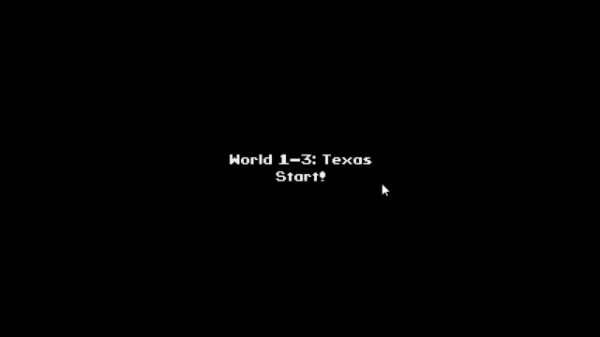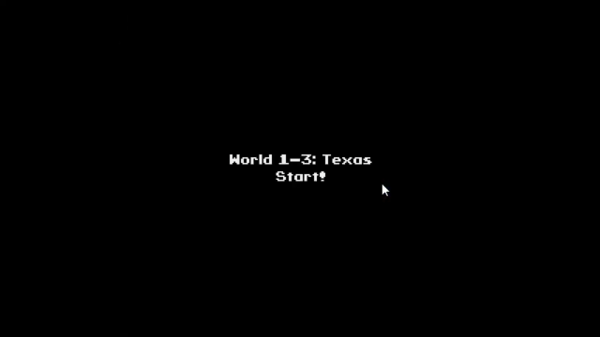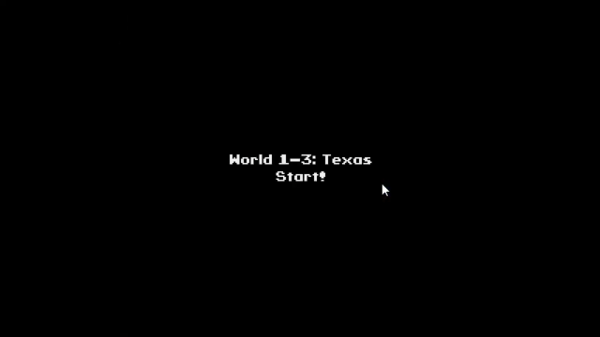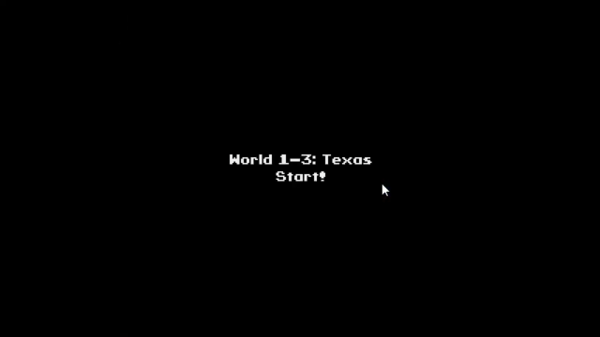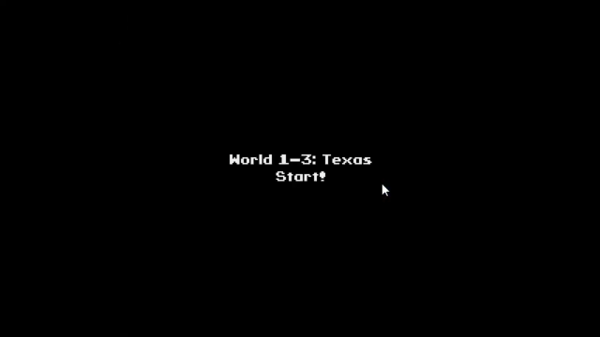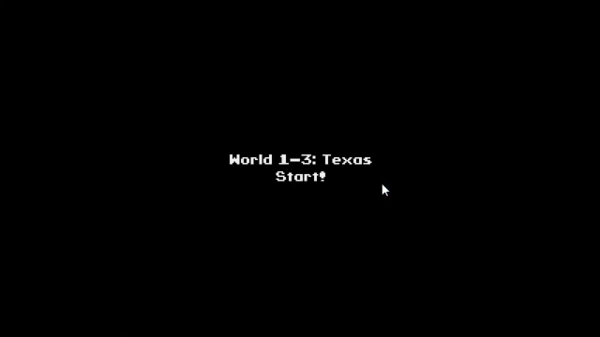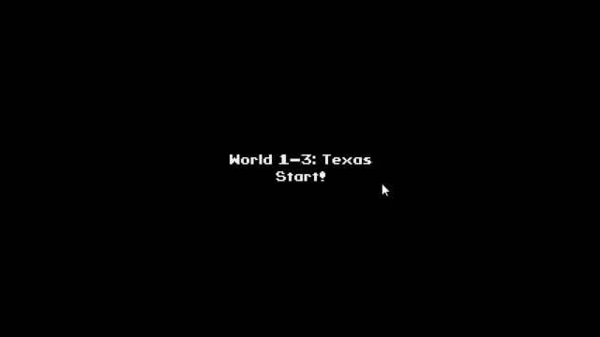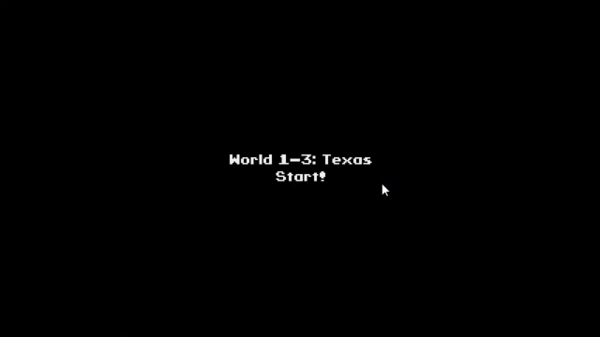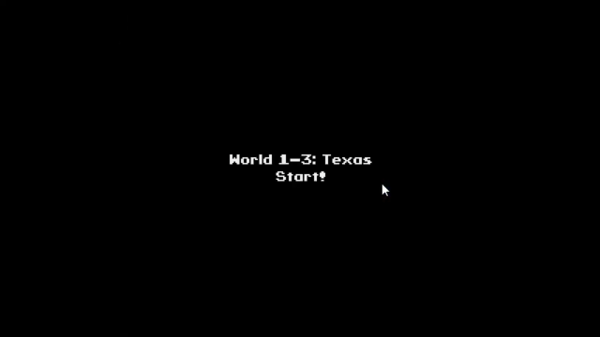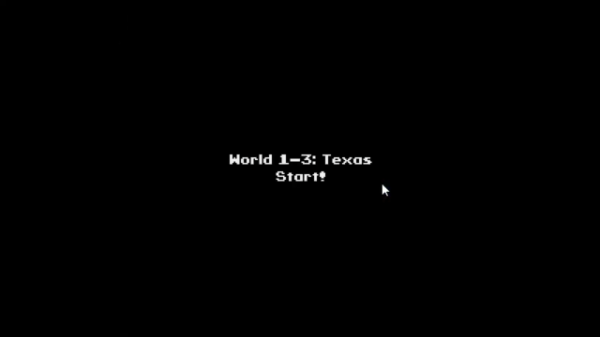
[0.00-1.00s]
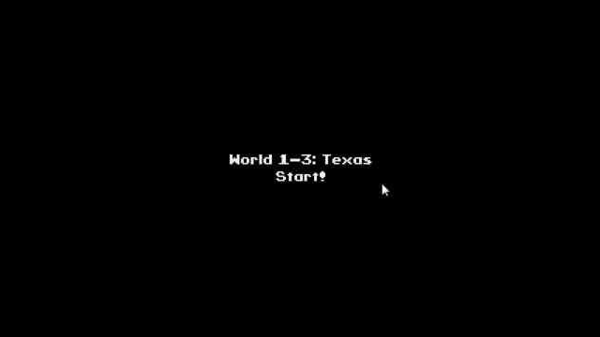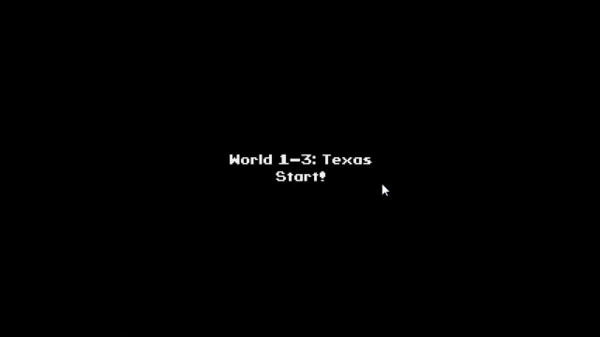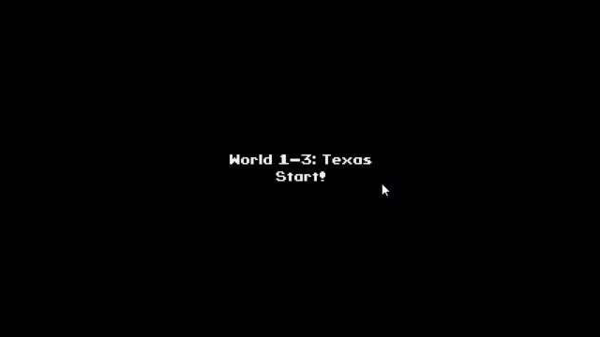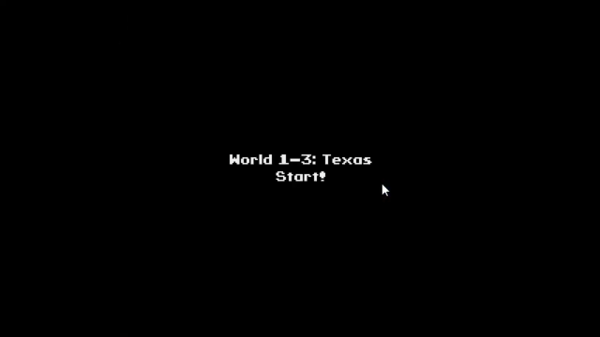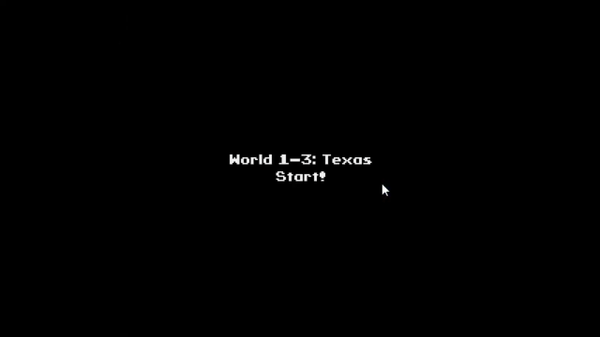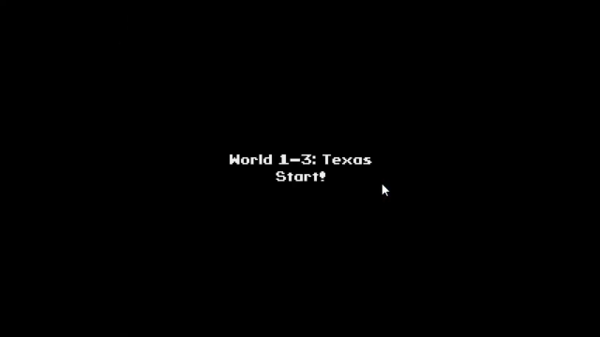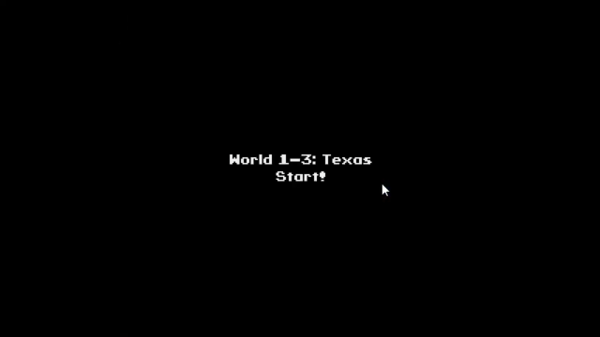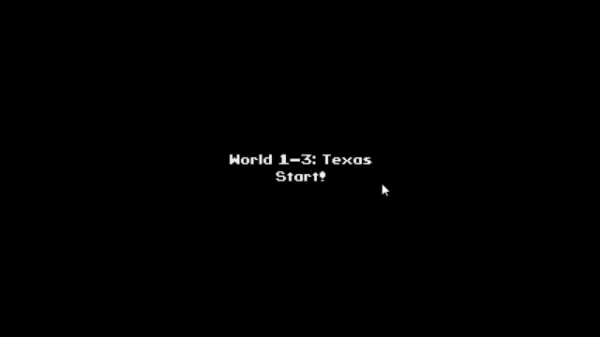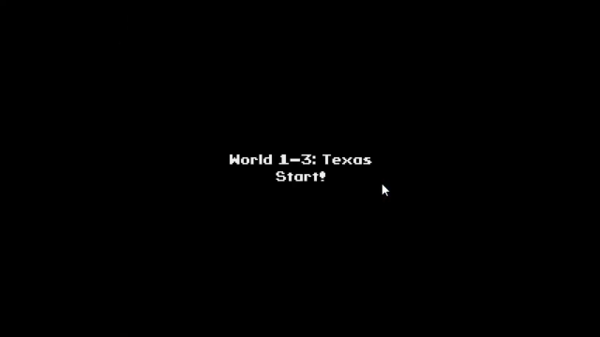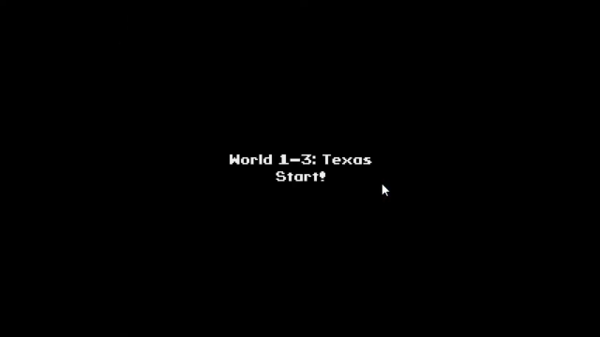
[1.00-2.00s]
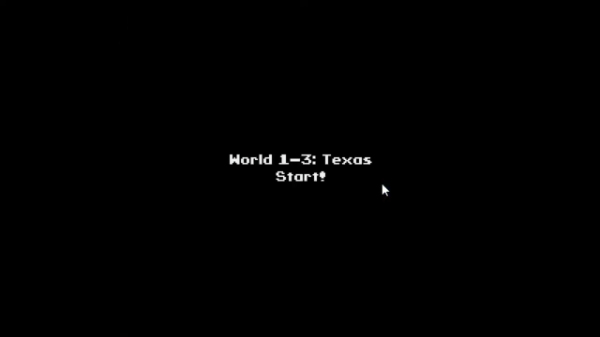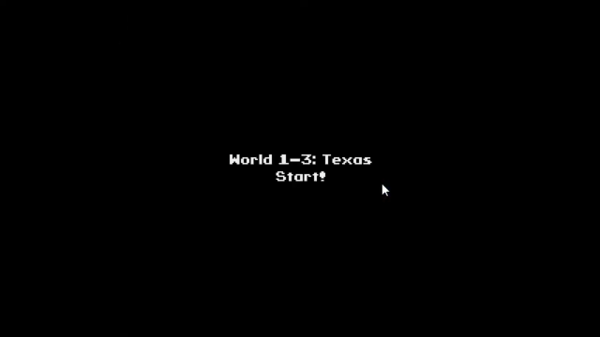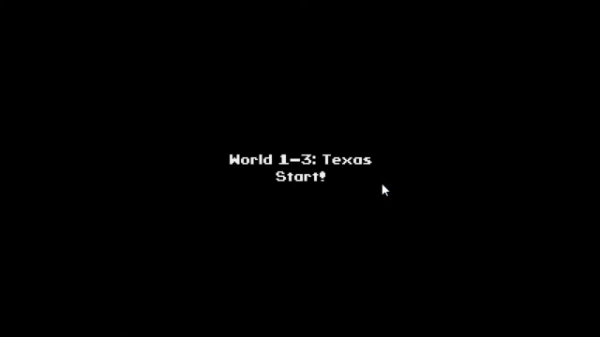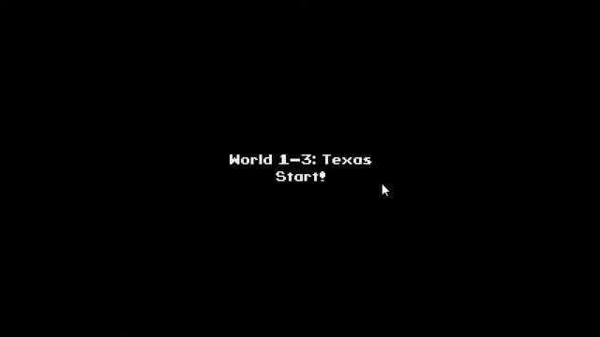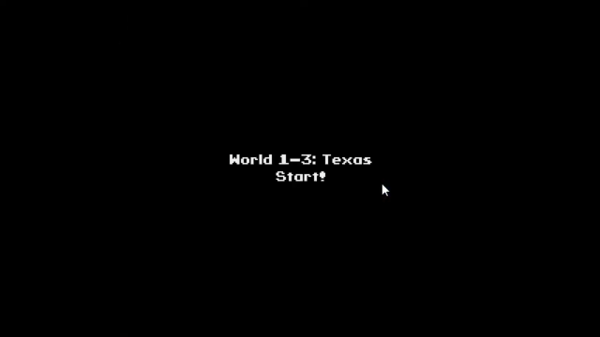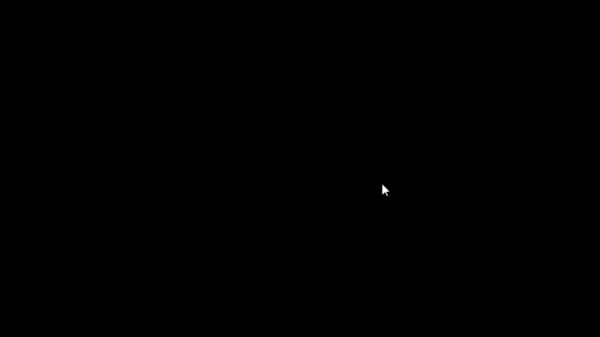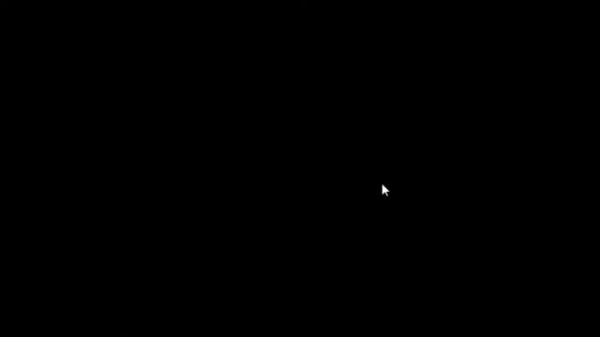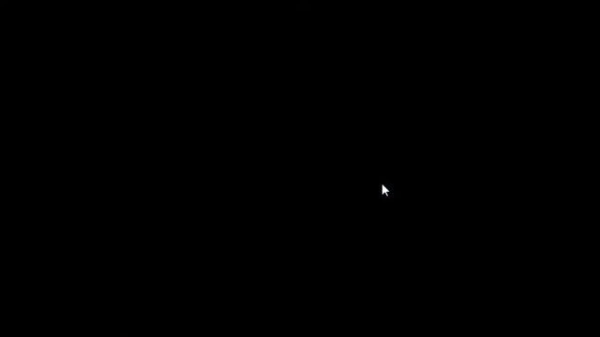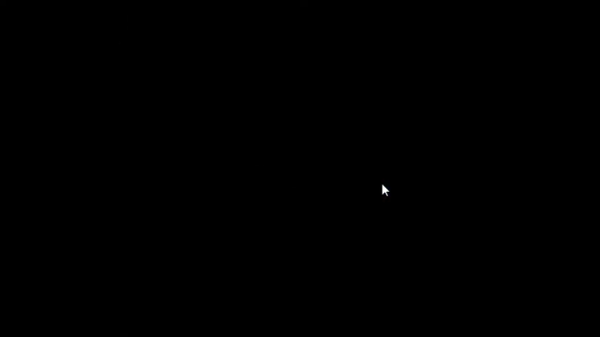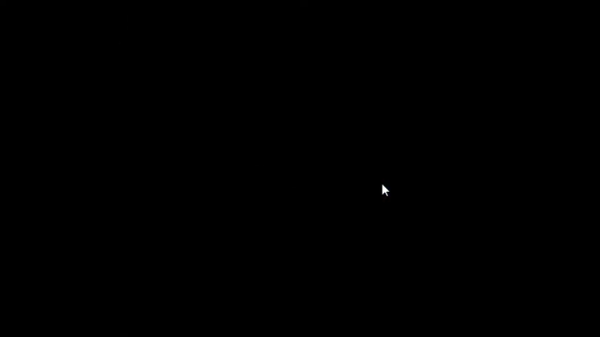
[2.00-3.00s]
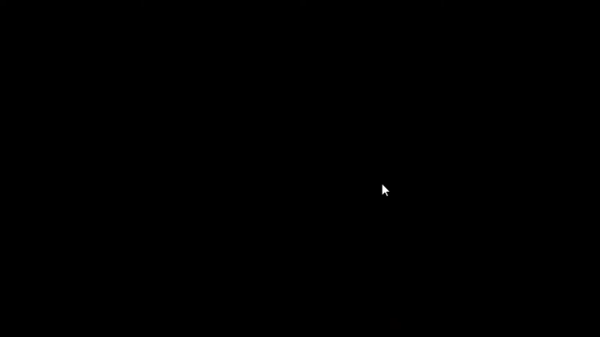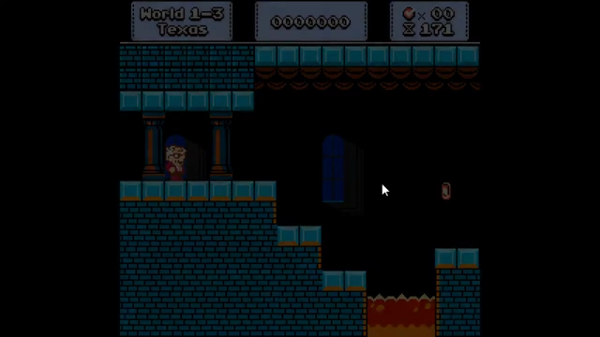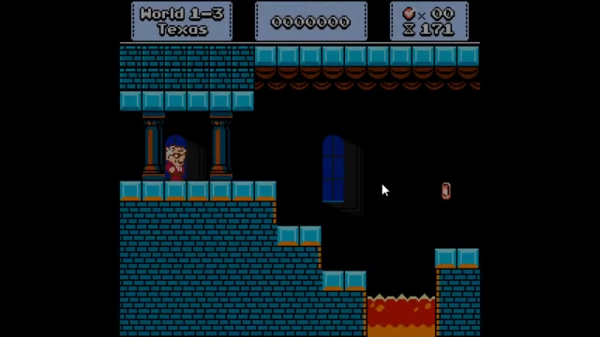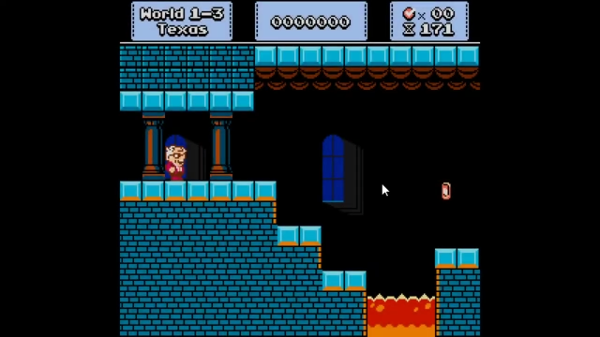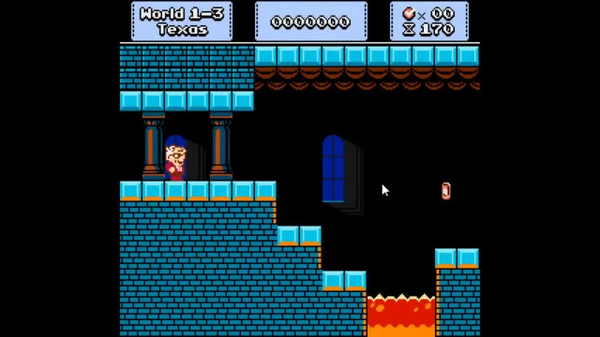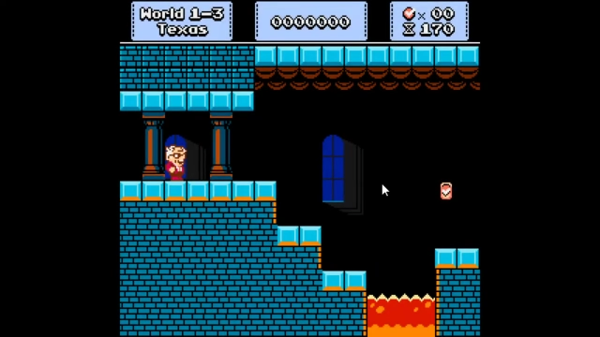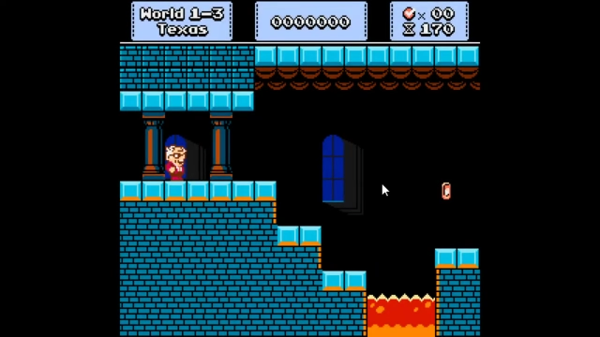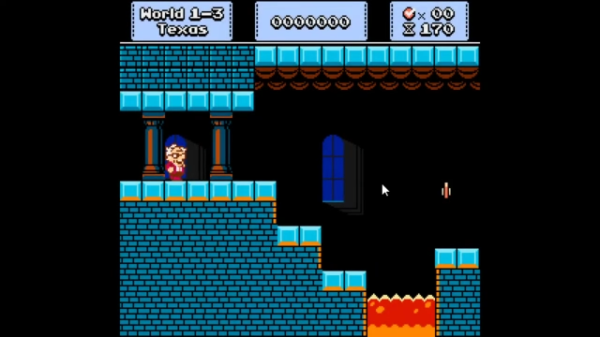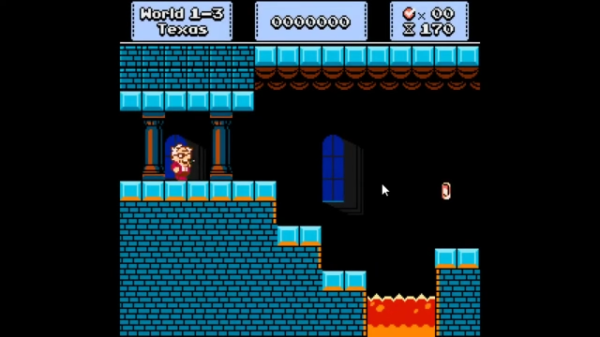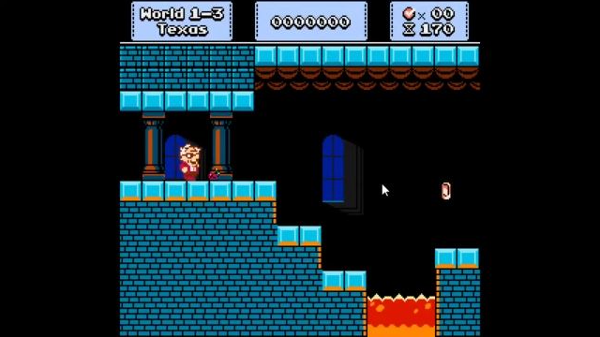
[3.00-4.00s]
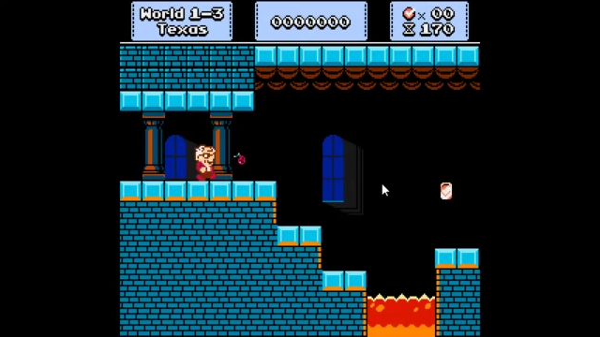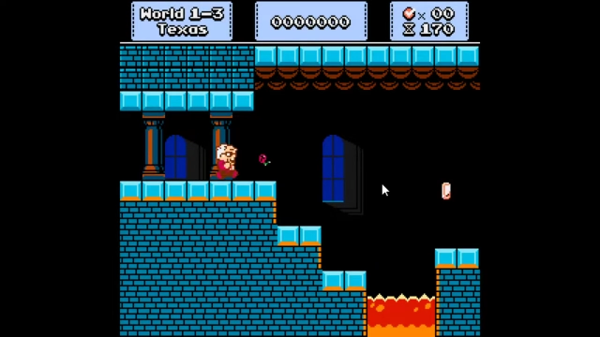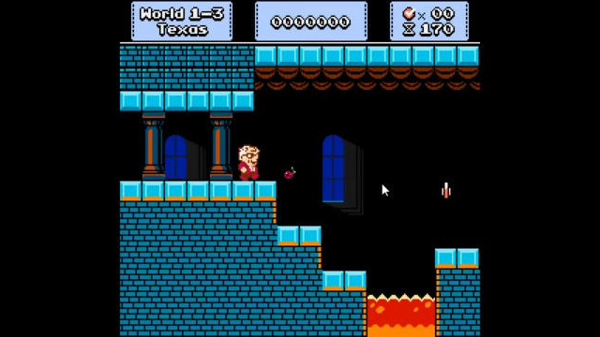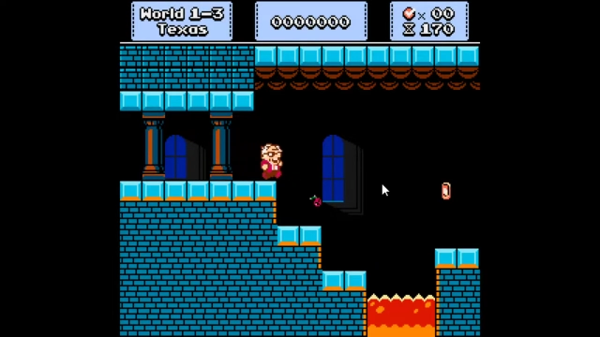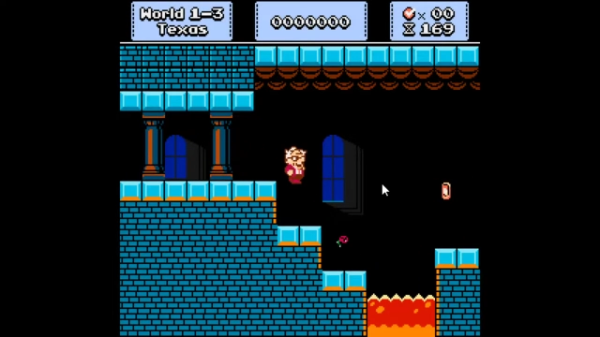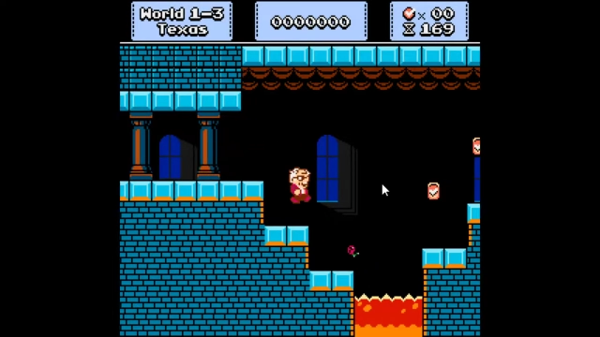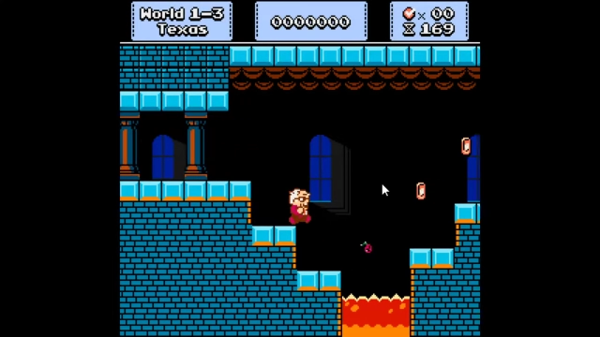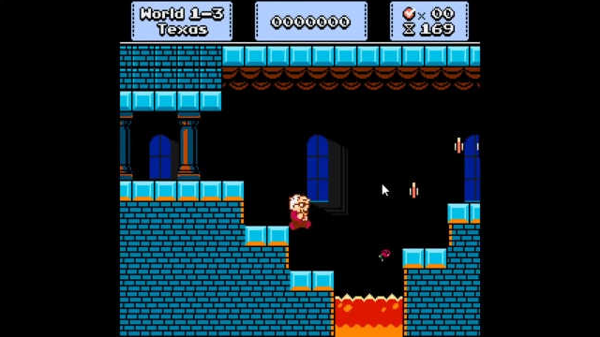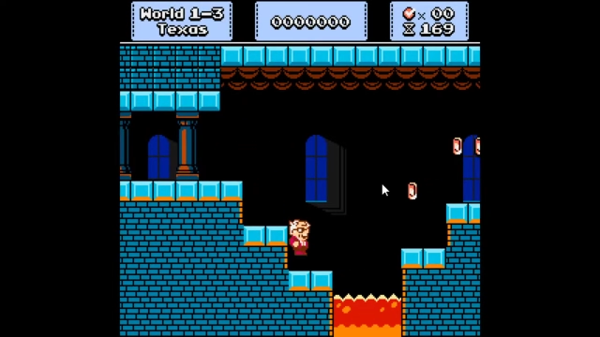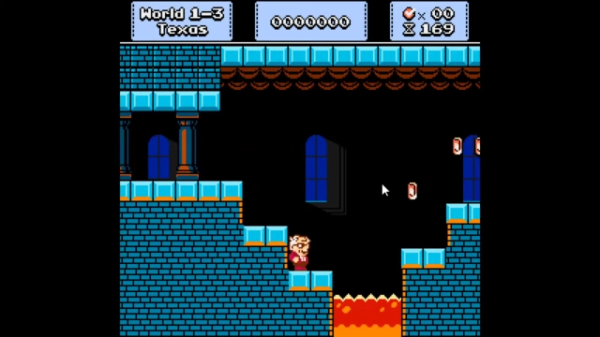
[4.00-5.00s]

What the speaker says: No face is visible, so there are no lips to read.